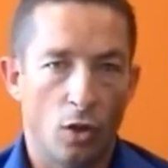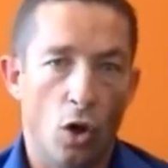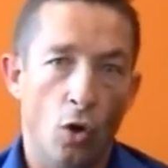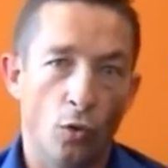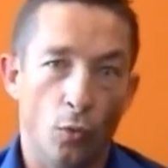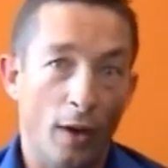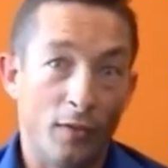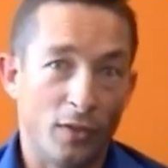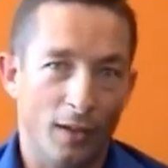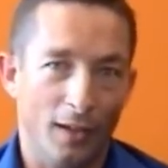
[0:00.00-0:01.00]

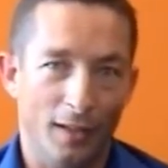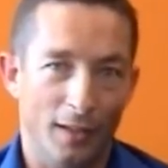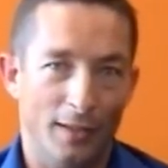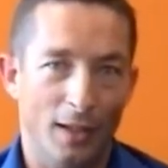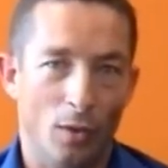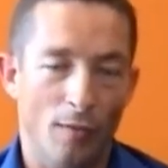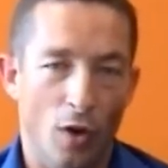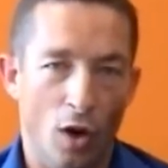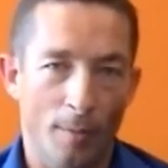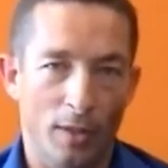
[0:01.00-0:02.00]
conrefs in a DITA
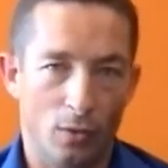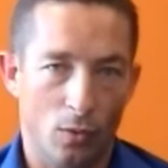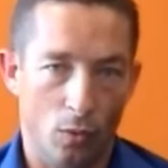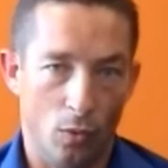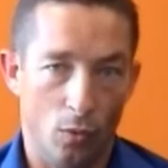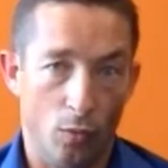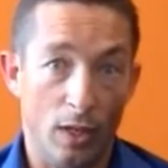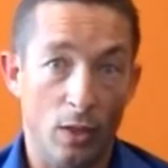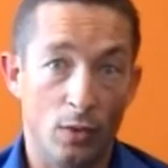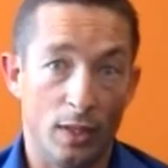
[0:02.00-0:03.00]
environment, or
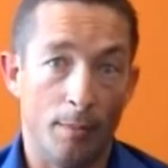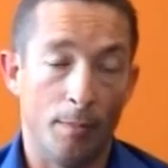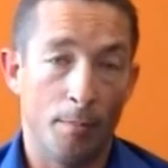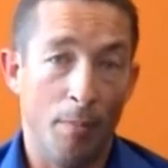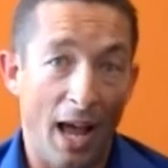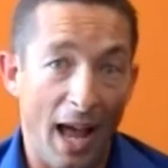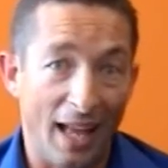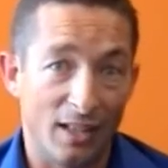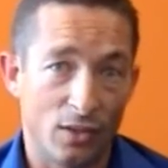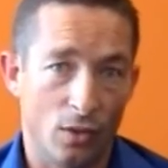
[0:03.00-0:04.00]
reusing
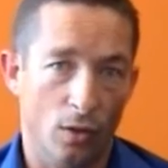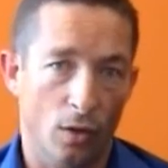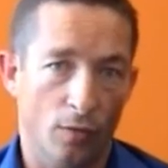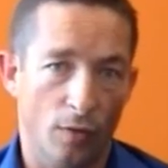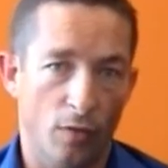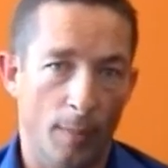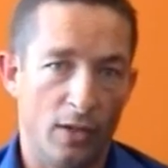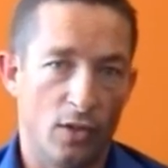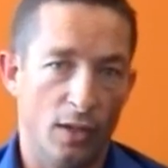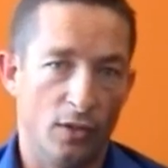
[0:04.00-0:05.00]
parts of
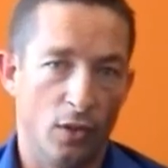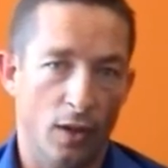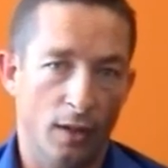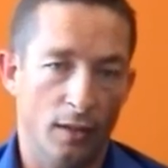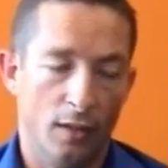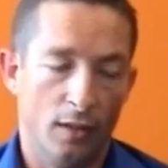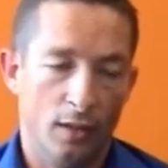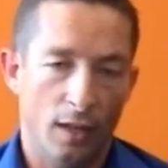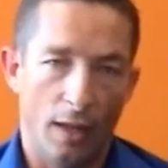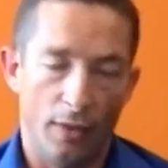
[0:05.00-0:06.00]
information inside
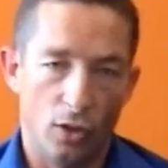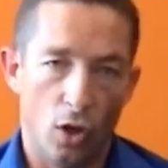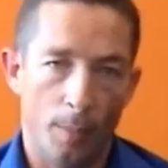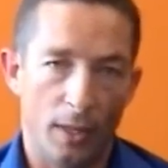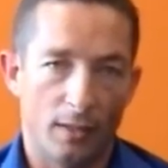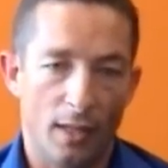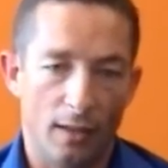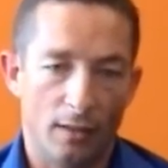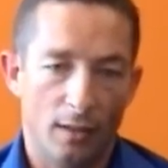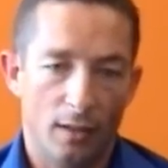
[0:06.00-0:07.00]
other topics.
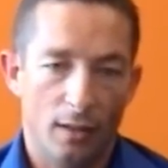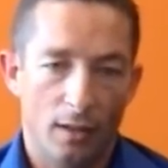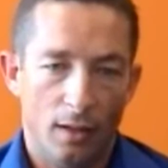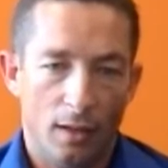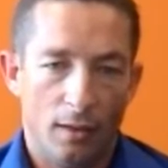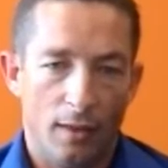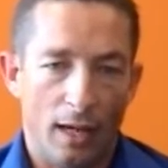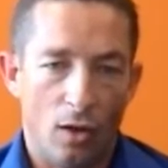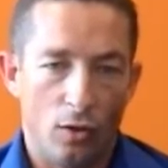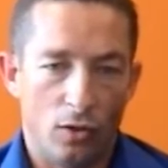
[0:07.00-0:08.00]
That
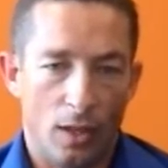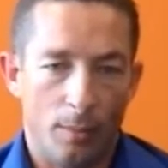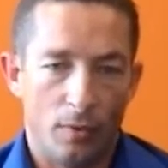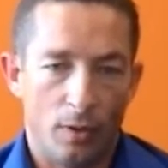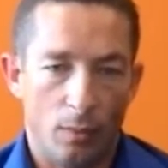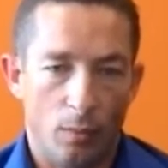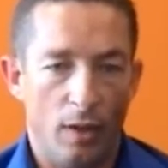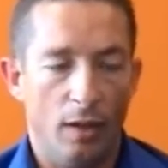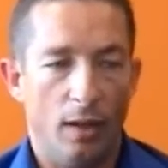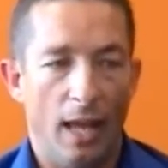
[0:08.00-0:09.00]
concept
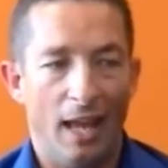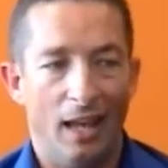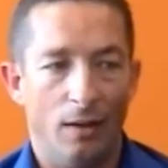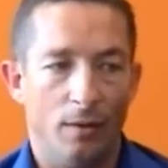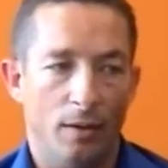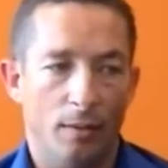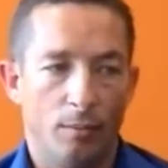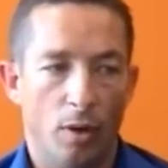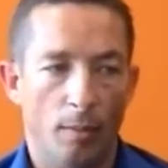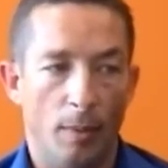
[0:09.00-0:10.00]
we had
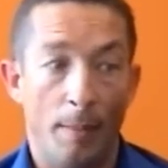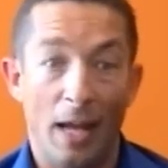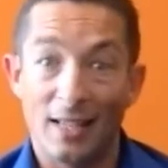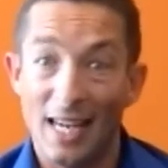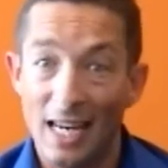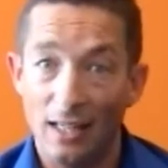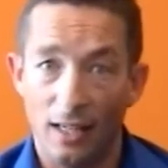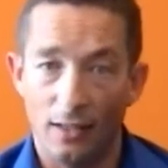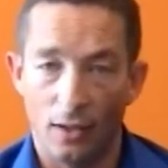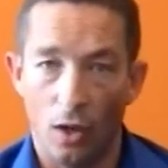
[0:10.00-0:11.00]
probably about
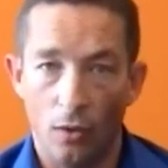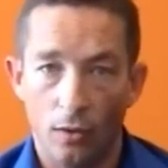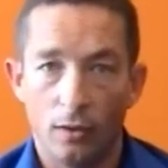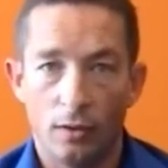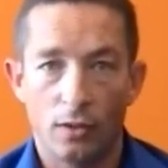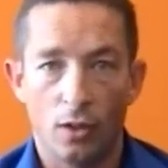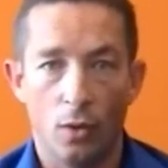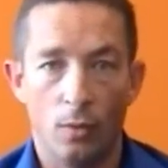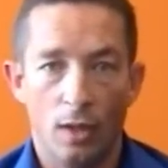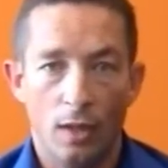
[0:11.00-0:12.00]
10 years ago.
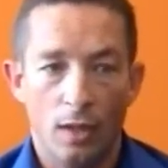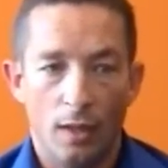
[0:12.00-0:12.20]
So,